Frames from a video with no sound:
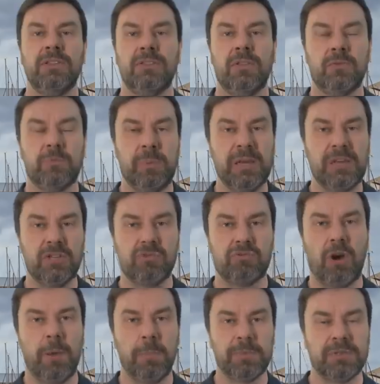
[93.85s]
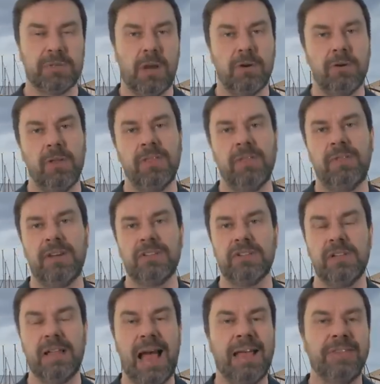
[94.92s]
there's big strops are on the
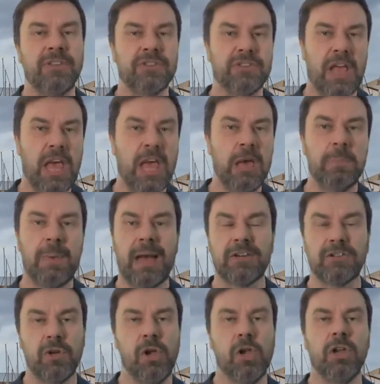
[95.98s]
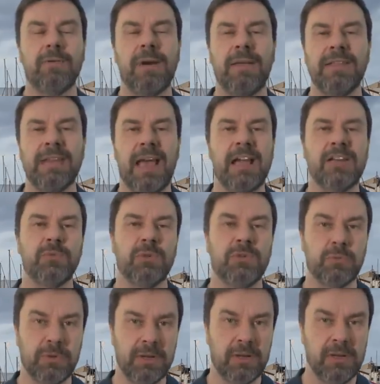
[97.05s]
vessel and there's airbags all around the edge
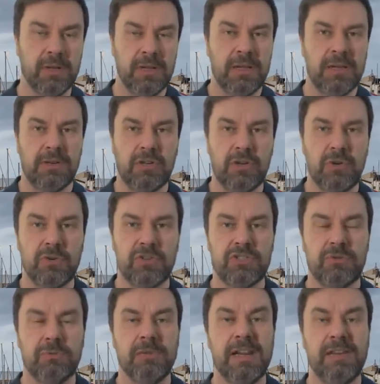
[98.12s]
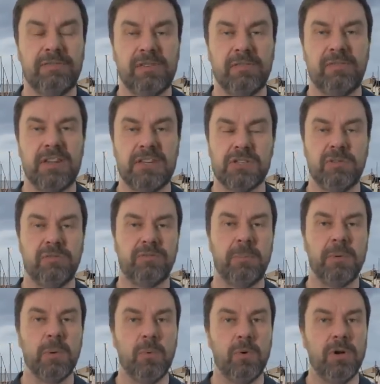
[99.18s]
which were used to lift the vessel
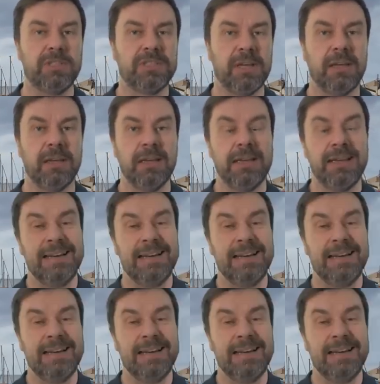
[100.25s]
from the water.